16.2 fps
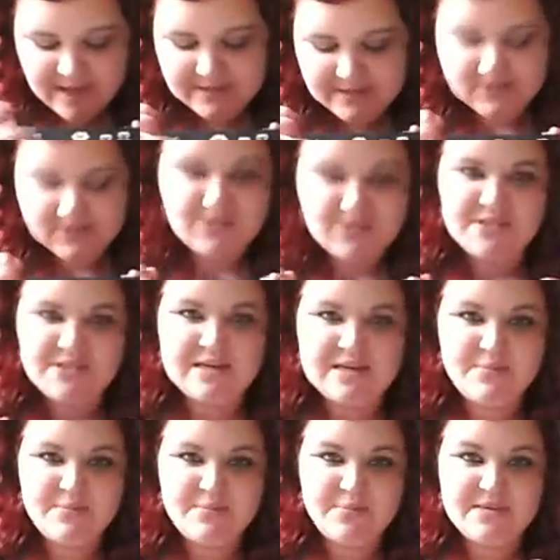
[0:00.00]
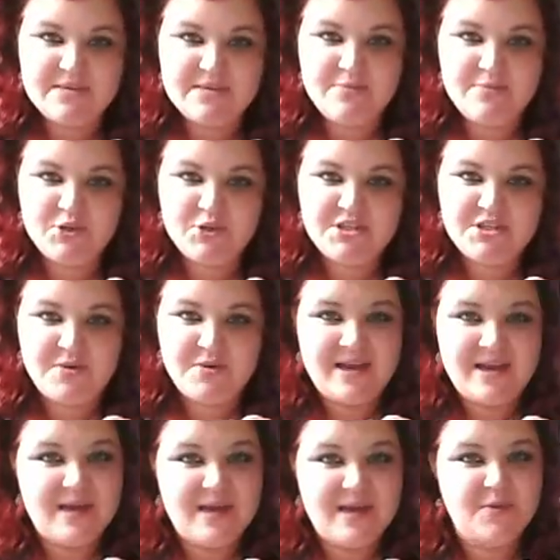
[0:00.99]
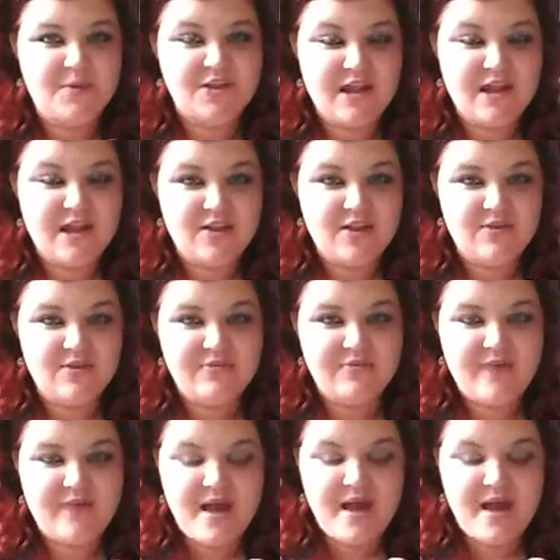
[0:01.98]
There's also Timbuktu in here, which I love.